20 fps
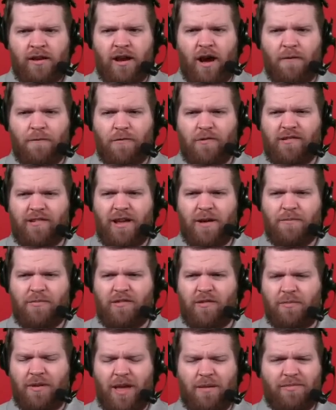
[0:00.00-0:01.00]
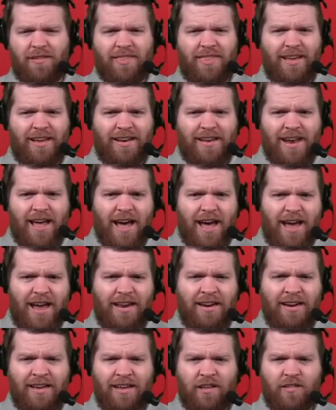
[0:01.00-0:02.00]
conference championship games. I think
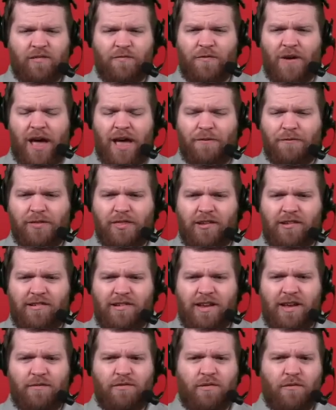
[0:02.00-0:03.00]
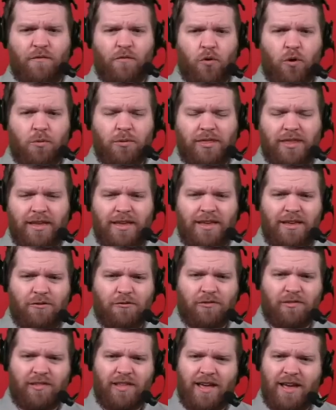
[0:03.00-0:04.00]
9, because 5 with the Chiefs and 4 with the
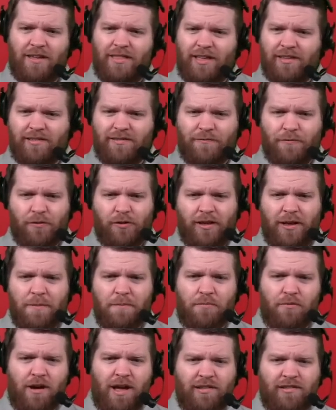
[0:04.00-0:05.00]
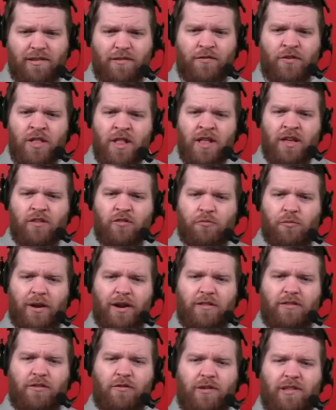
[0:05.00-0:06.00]
Eagles now. That's really impressive.
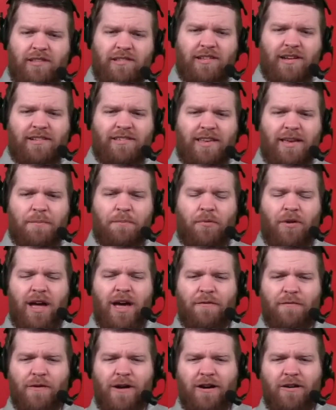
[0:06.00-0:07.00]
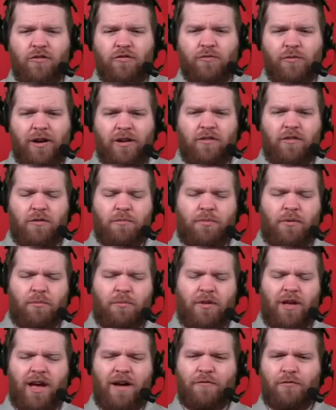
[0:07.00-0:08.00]
22-16 playoff record, 22
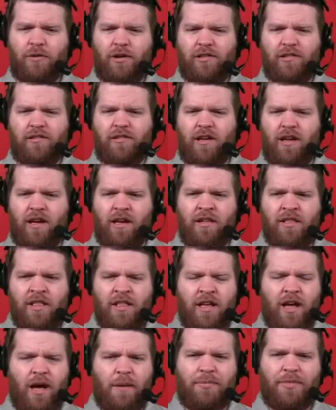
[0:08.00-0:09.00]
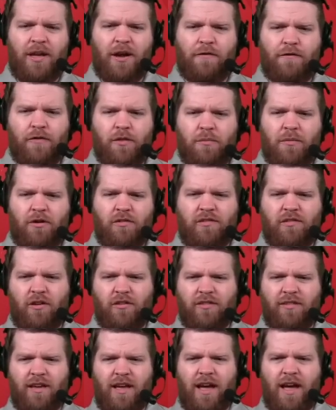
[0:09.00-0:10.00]
playoff wins up there for the most all
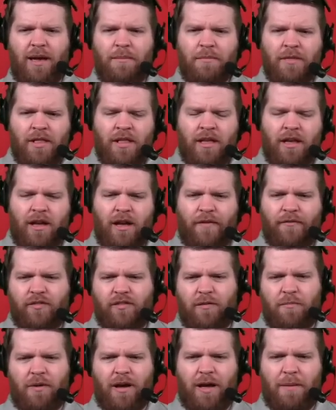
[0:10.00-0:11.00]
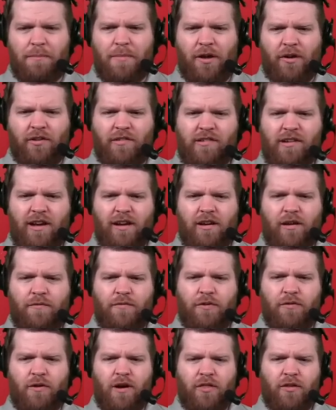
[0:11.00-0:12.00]
time, obviously behind Belichick and a
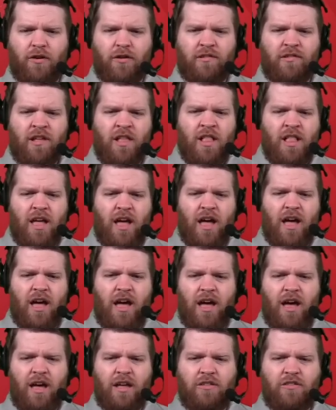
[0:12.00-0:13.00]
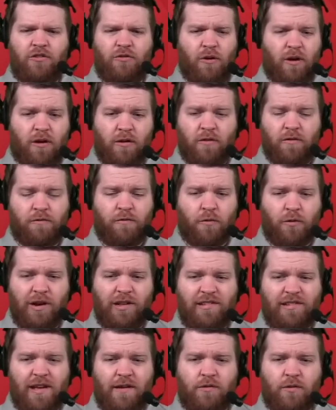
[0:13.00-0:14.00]
few others.
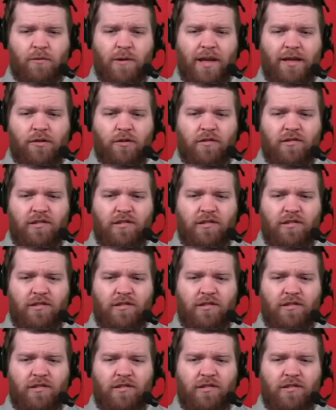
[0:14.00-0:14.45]
247 regular